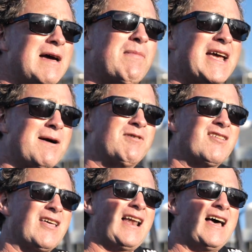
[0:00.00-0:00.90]
That may come
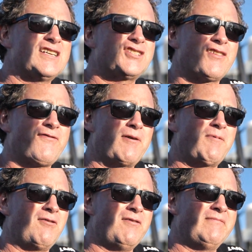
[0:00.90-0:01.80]
into the class just
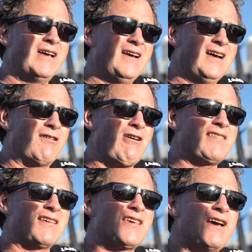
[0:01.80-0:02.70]
from a
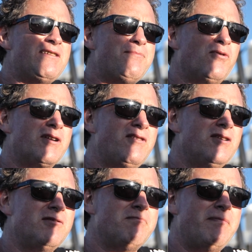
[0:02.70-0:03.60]
racing safety point of
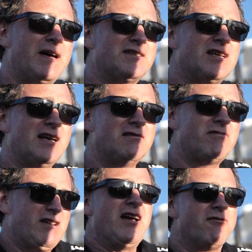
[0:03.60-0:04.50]
view, but
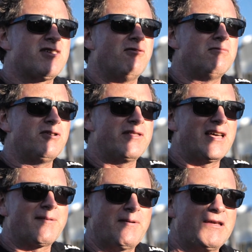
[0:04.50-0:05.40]
yeah, we're still doing
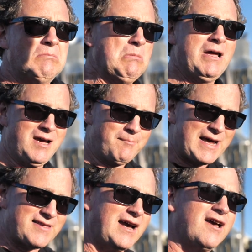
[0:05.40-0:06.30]
things, but the
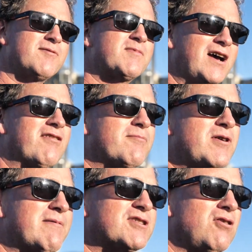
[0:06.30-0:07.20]
base sails themselves are
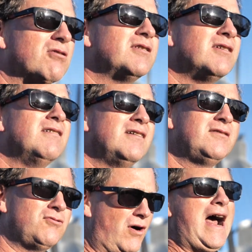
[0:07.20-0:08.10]
pretty much locked in,
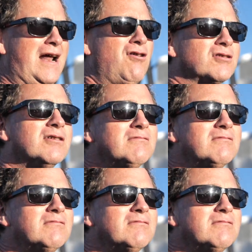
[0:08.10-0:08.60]
or are locked in.